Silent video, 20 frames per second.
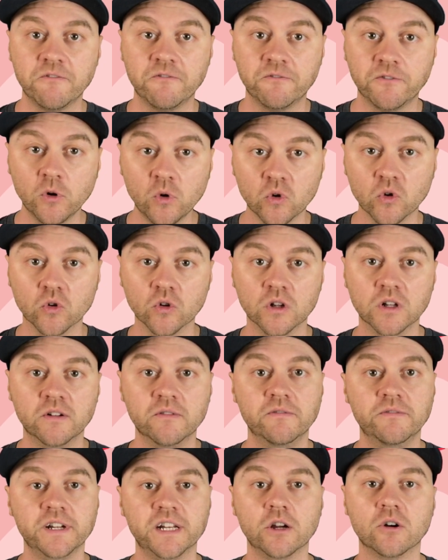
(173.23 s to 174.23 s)
full
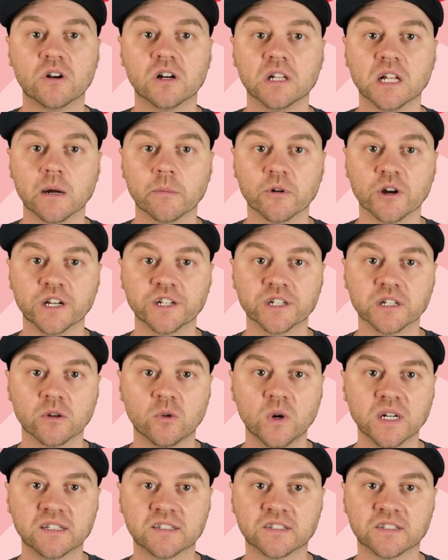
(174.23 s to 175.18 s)
video collaboration Quick